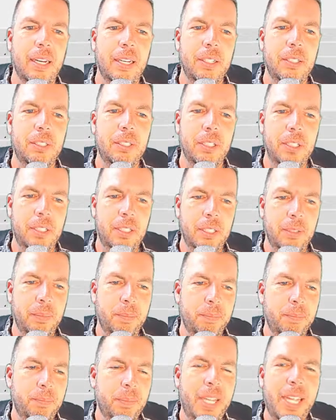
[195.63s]
just to
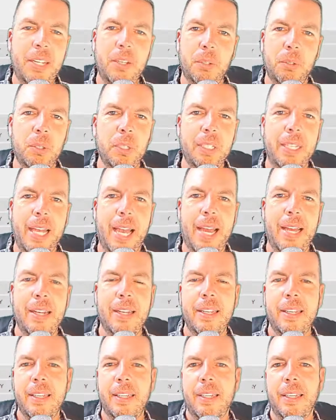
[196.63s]
take a look at.
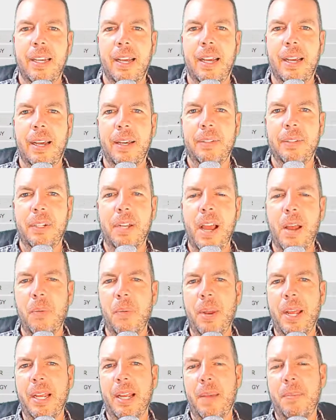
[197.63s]
I'm not
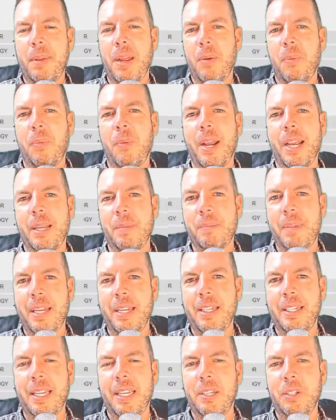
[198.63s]

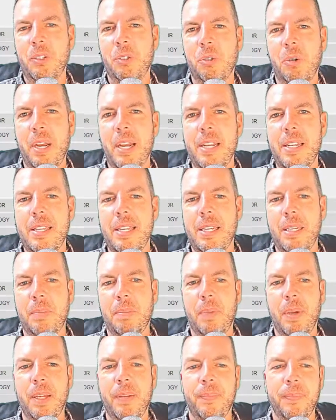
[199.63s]
recommending that you trade these,
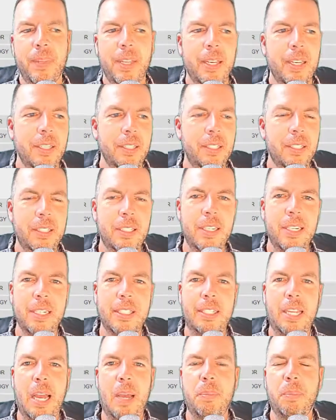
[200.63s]
but just an
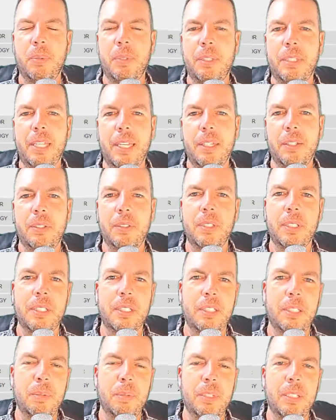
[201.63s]
example to take a look at
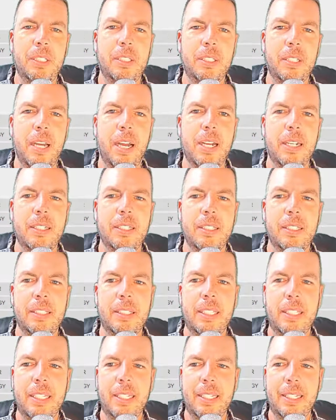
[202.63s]
some of these stocks to
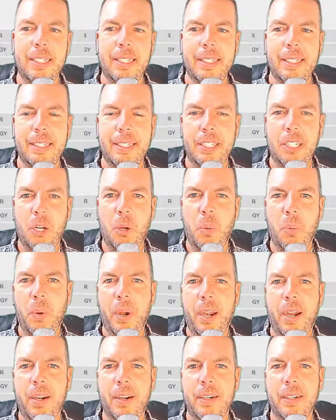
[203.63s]
see,
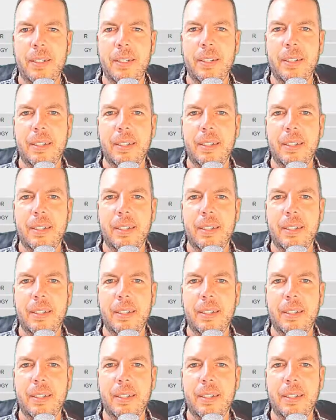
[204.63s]
where